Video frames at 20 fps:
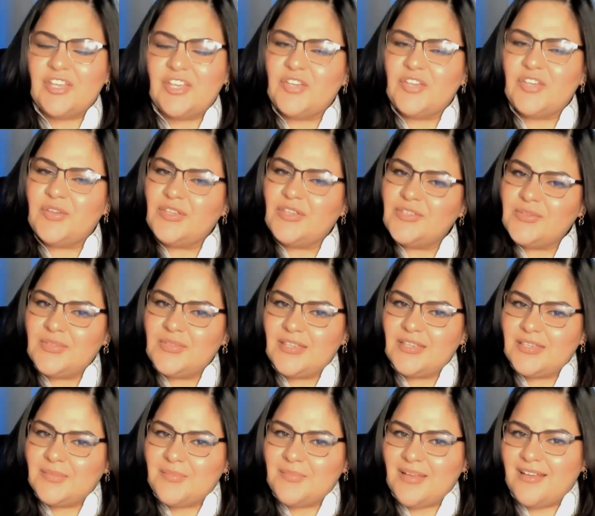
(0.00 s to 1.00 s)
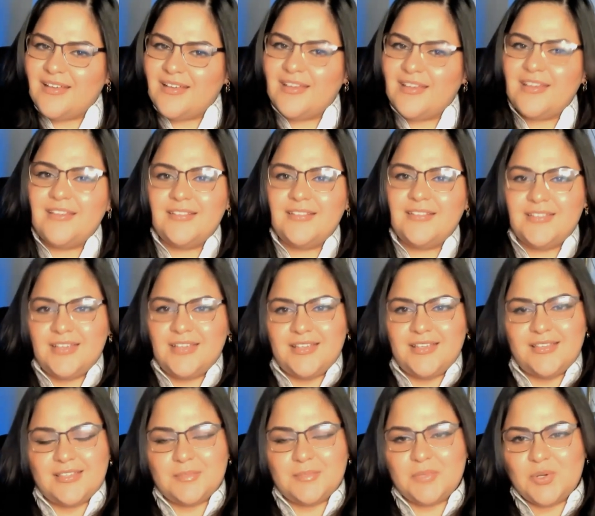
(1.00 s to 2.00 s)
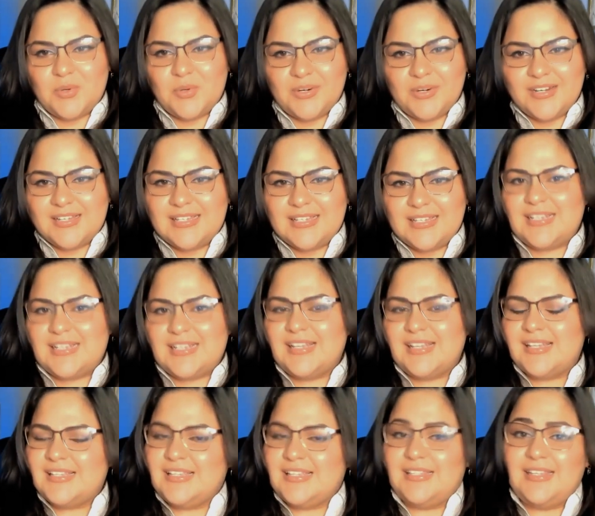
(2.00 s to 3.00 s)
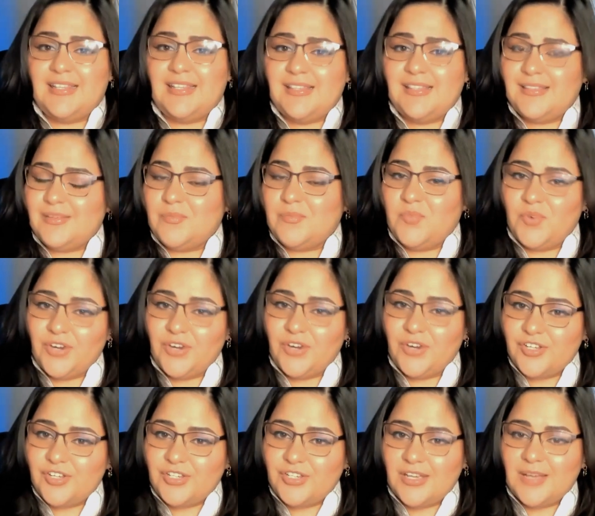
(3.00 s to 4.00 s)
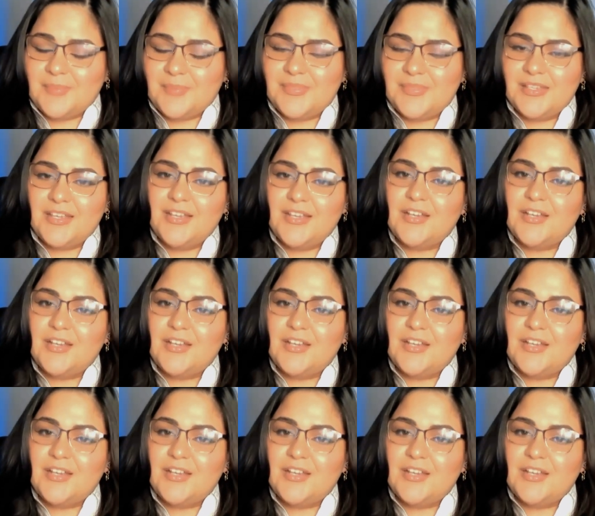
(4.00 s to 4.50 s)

You can do this by taking some courses, attending some workshops,